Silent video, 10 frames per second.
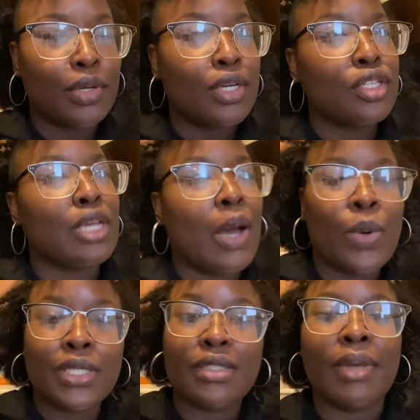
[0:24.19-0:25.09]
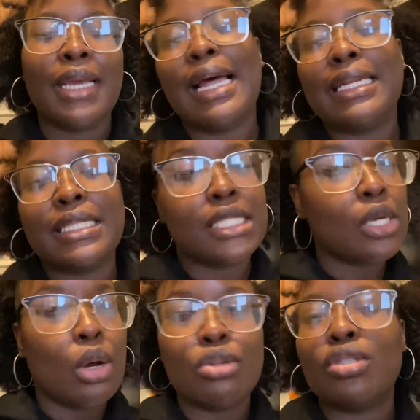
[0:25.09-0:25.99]
so I want to make like this
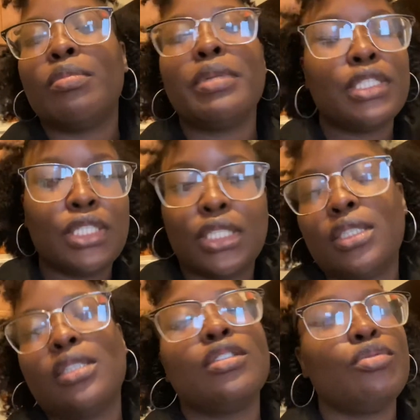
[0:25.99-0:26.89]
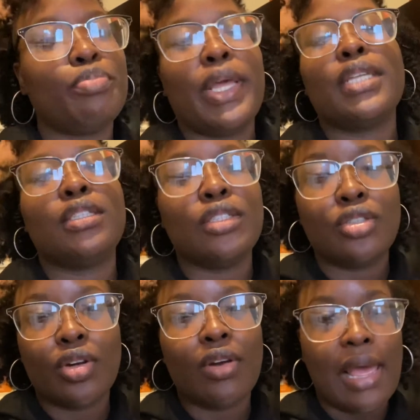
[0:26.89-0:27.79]
ultimate just the best
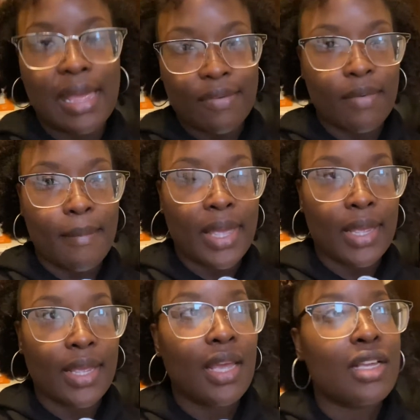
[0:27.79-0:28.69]
dessert I ever made